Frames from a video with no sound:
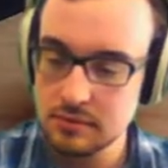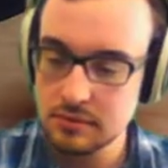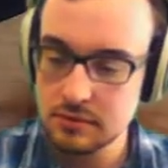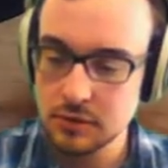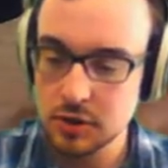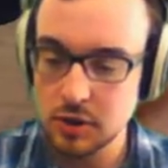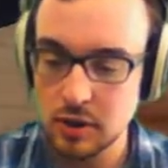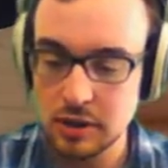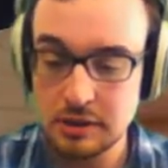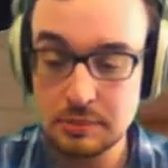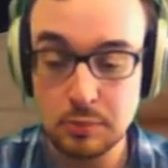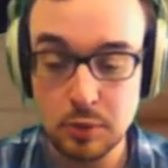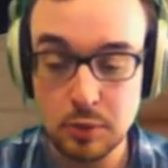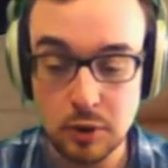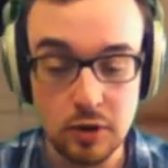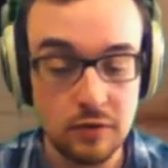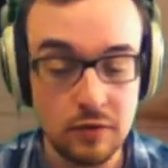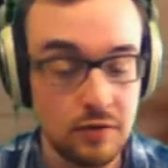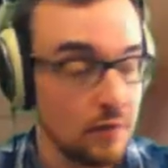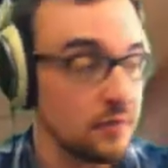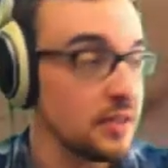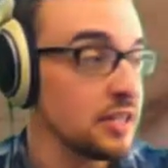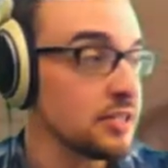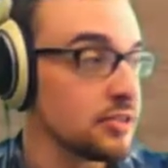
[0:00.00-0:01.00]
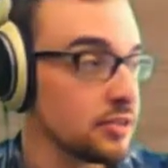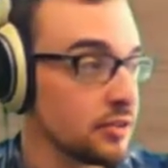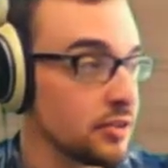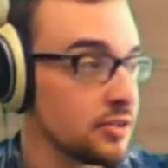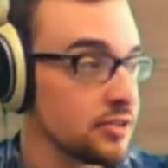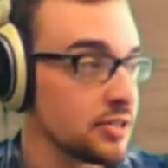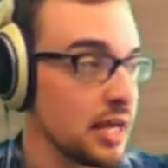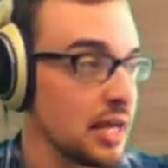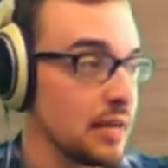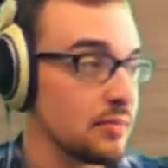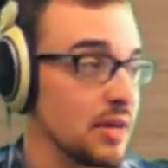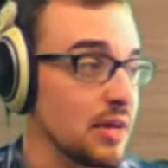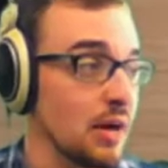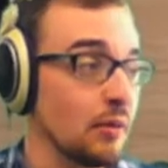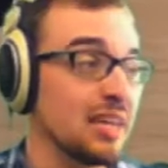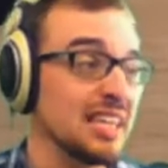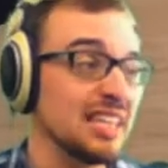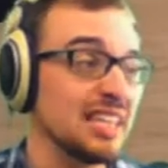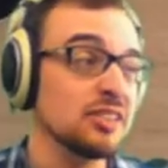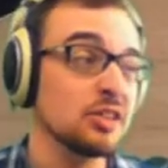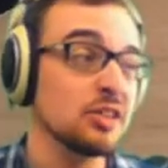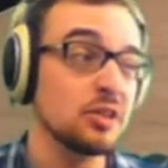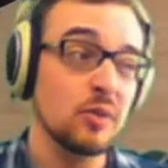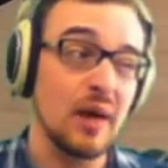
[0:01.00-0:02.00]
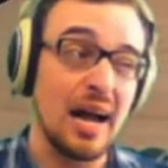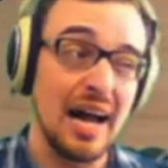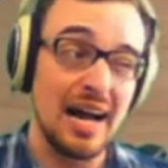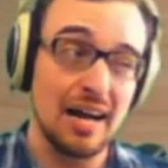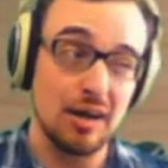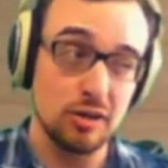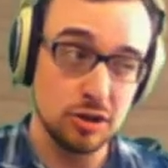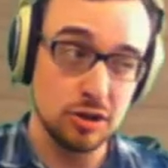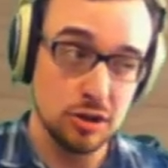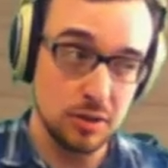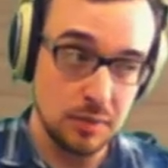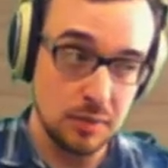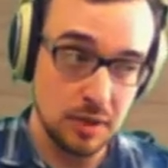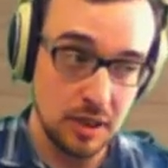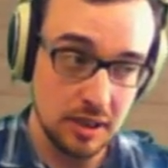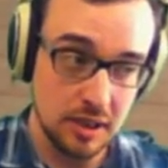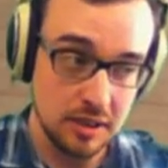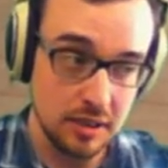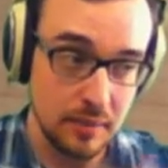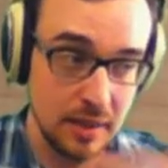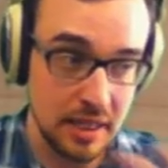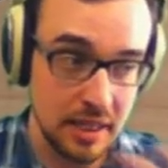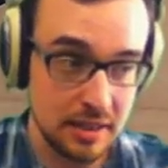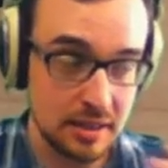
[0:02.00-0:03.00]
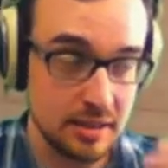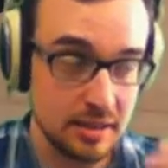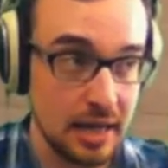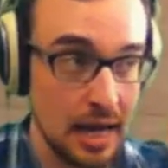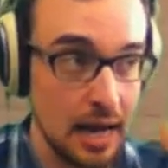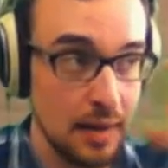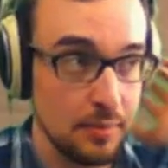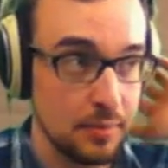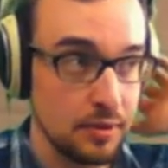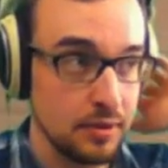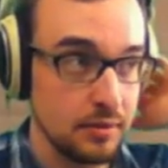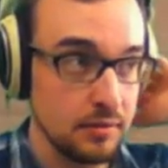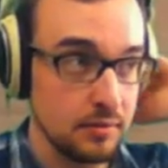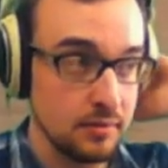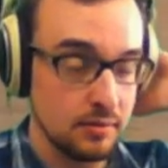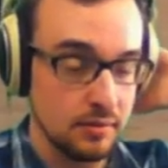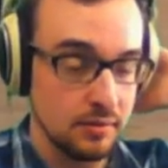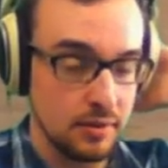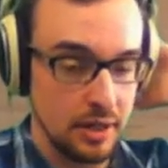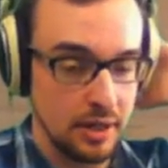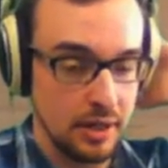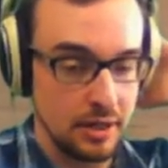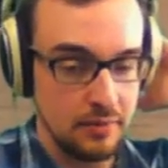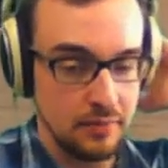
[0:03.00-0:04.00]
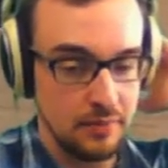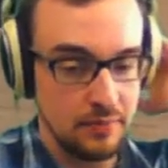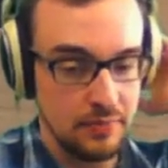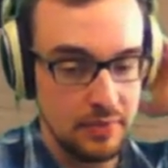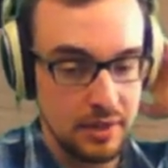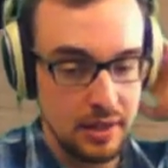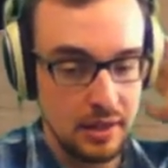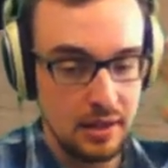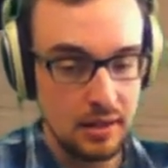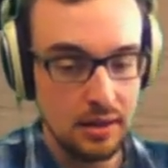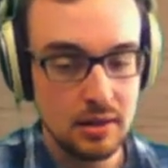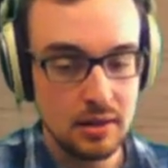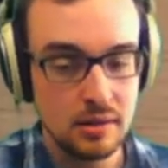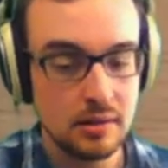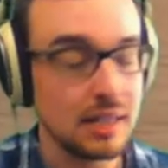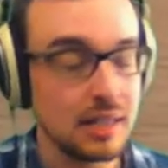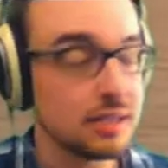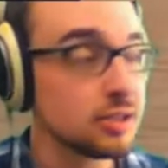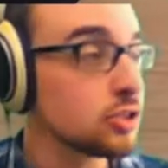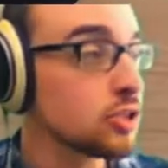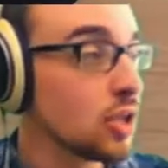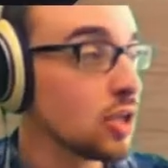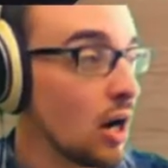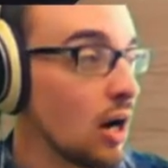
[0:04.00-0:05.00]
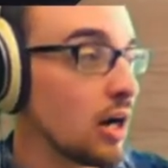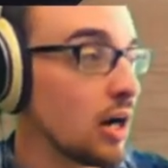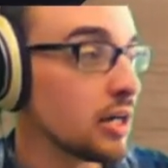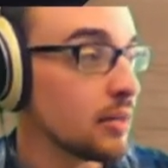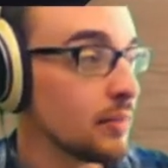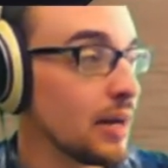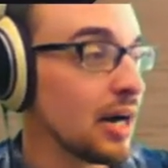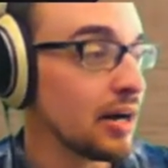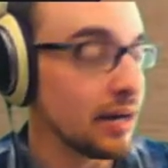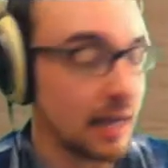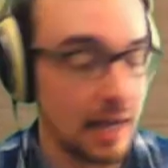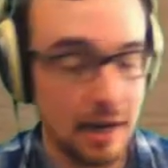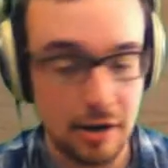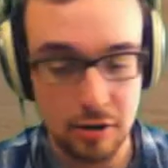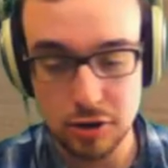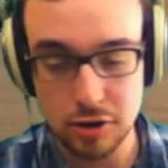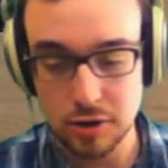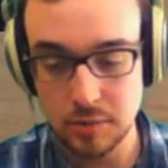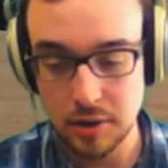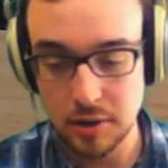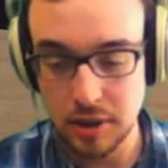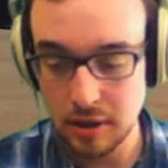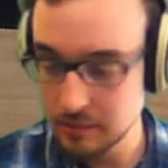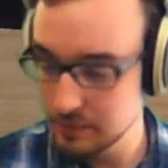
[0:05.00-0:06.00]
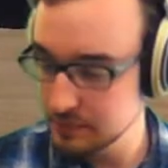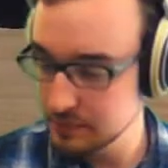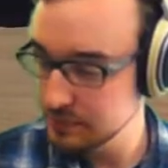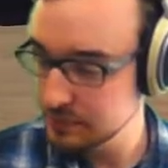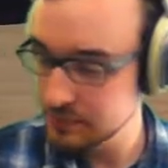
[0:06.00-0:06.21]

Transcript: So let's prove that these are the same. Now we need to do algebra to make this happen, okay? Let's talk about algebra.